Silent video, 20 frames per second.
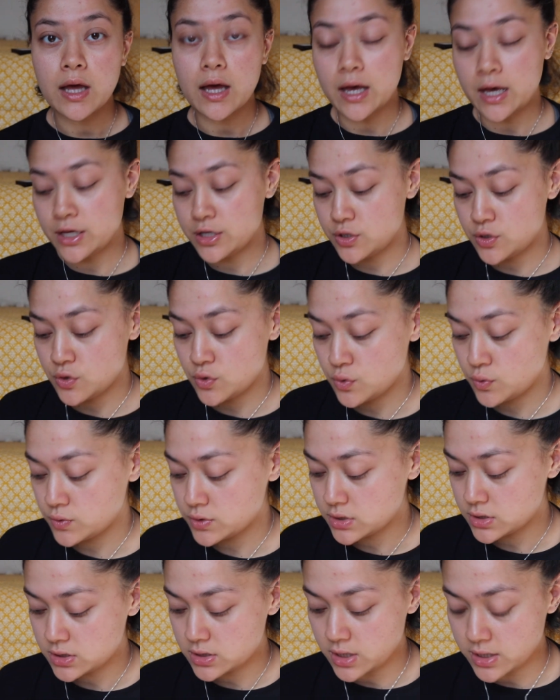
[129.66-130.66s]
I
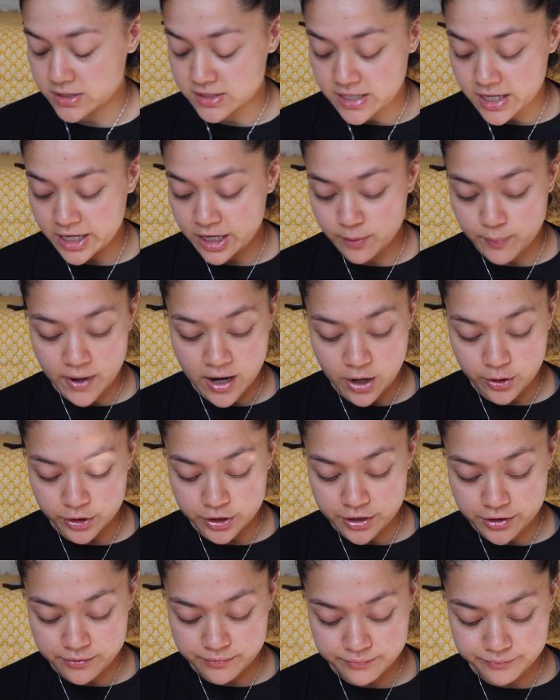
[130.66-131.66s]
use a setting
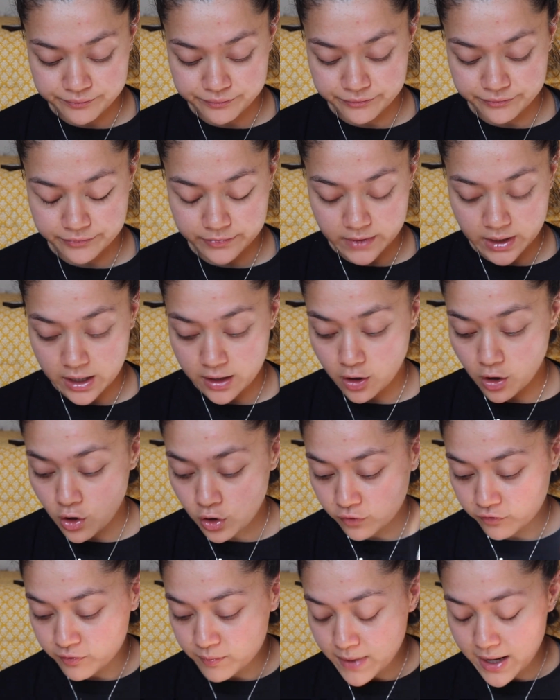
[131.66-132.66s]
powder all
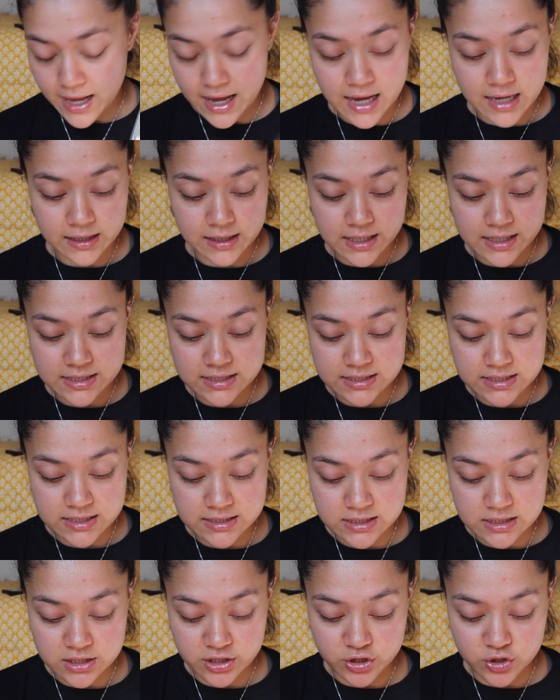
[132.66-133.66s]
over my eyelids.
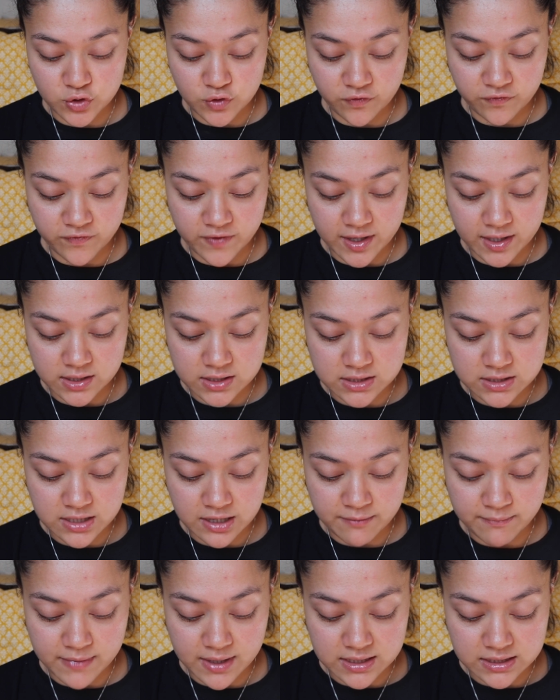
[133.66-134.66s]
This is a Too Faced
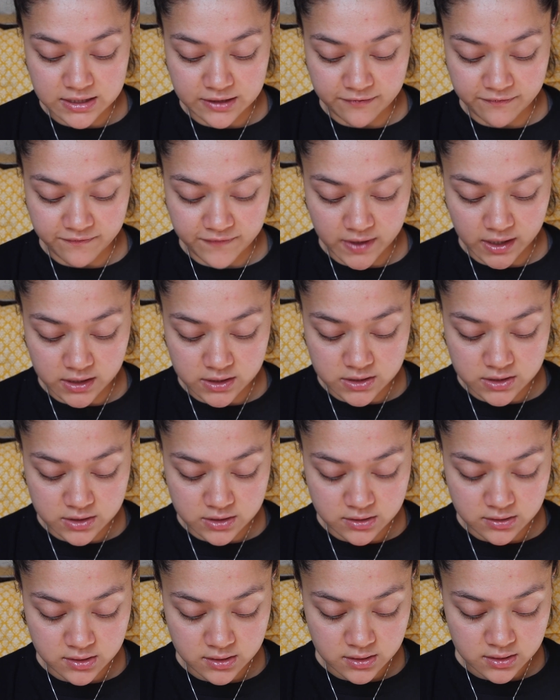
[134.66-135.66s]
Amazing
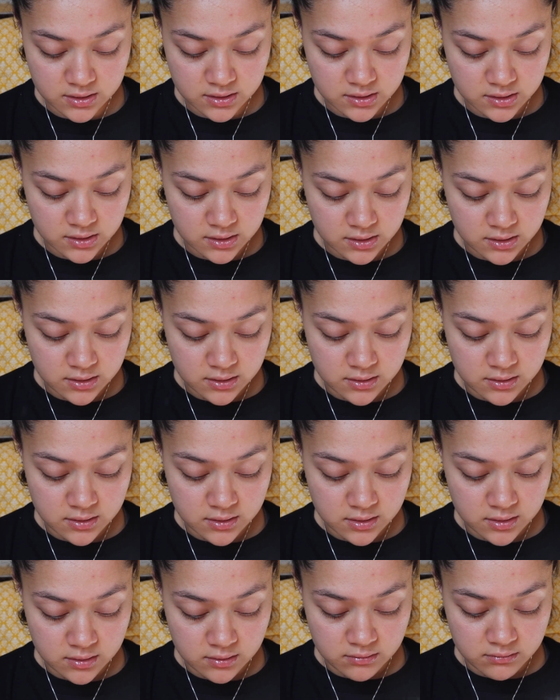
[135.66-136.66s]
Face
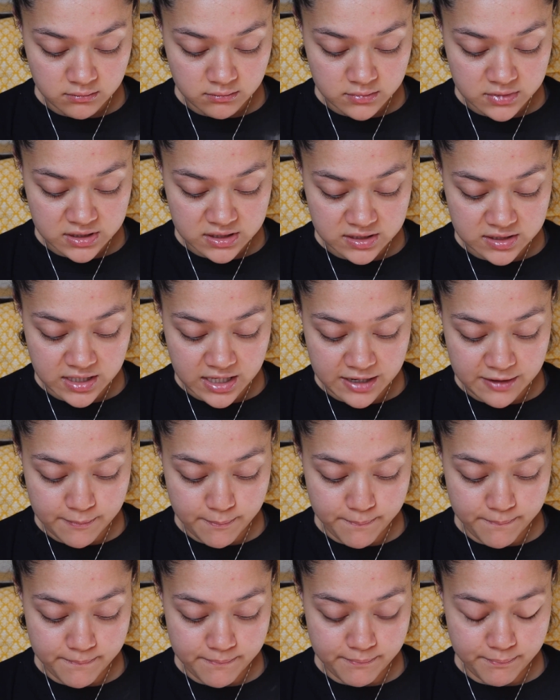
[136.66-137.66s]
Skin
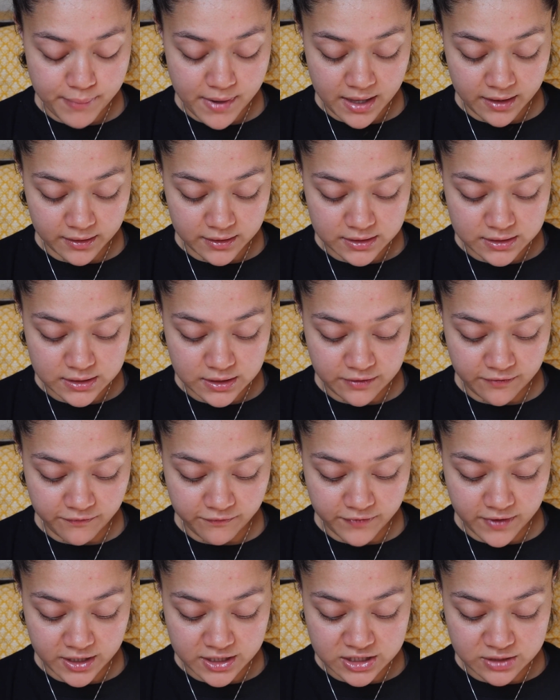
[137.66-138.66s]
Balancing
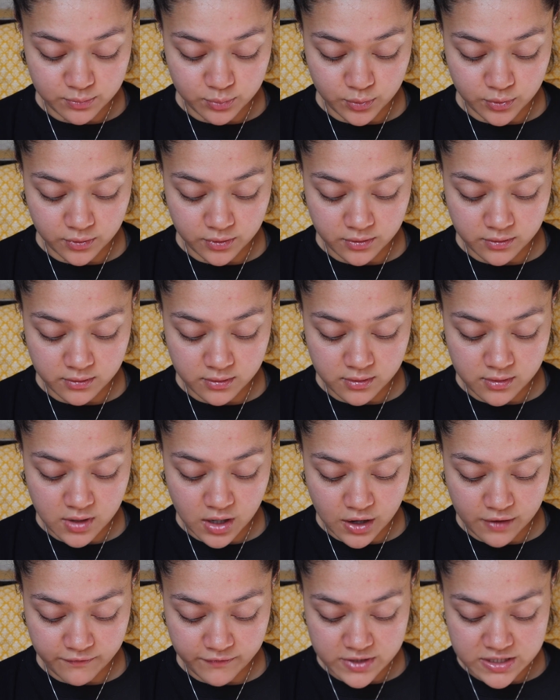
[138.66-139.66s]
Flexible
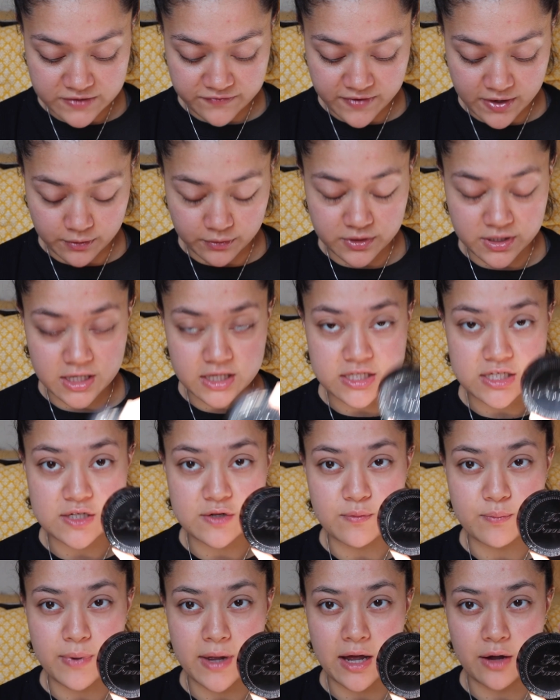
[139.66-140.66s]
Coverage Foundation
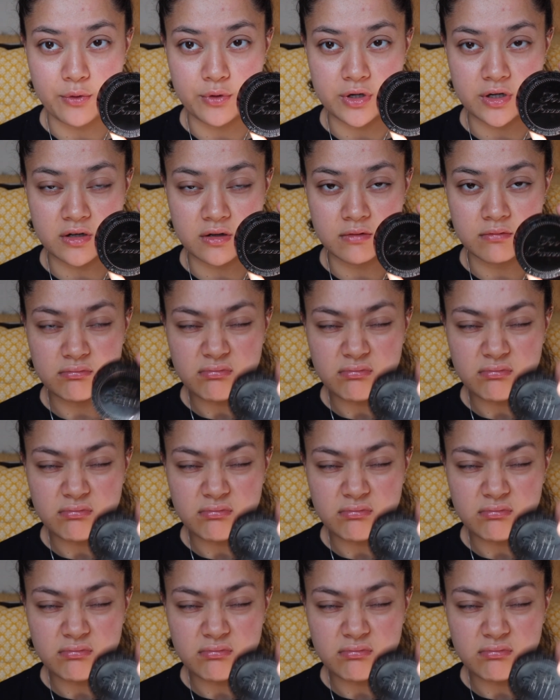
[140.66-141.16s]
Powder.